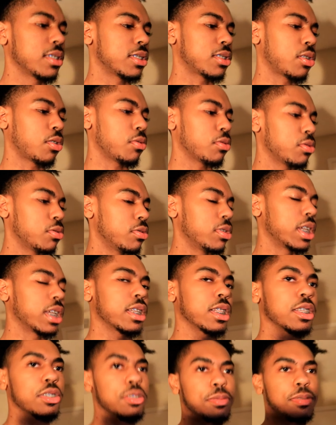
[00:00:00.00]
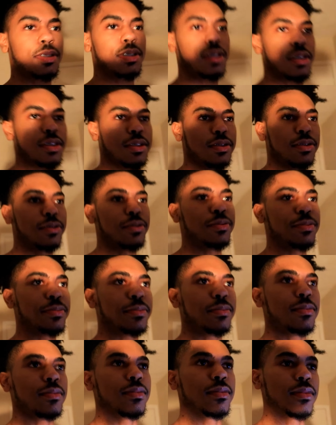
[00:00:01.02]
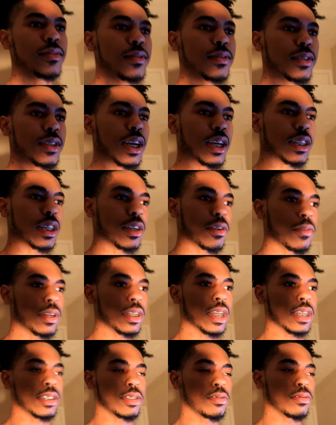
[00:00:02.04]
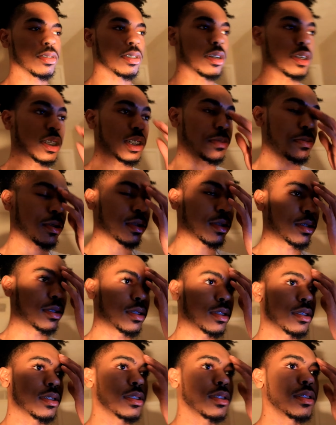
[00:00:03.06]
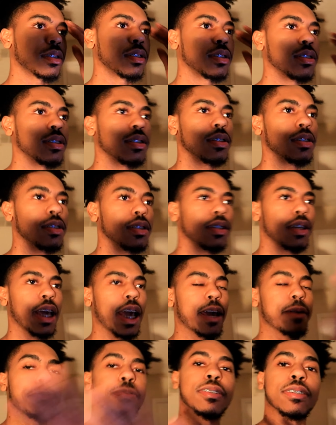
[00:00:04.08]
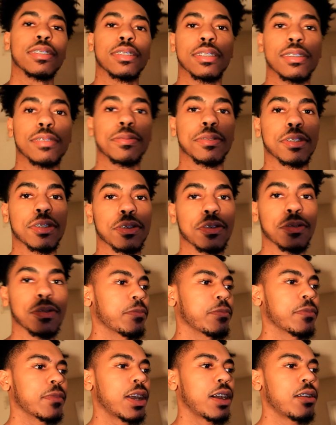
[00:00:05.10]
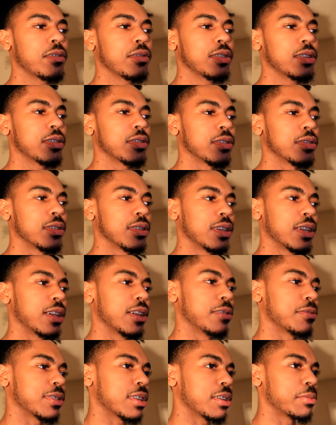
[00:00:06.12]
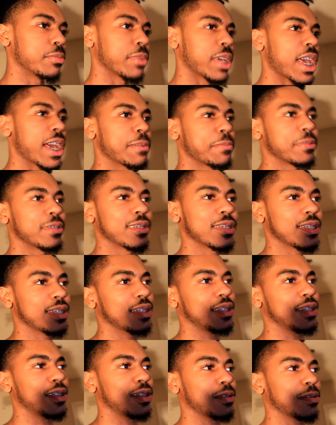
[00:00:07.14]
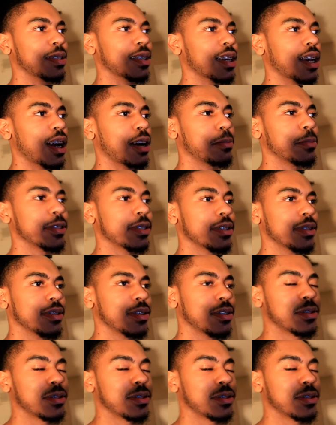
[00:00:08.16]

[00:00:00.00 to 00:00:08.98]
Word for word: total eclipse, so I think around like 2:30 it's supposed to happen and stuff. So I don't know if something happens, you know what I'm saying? I'm to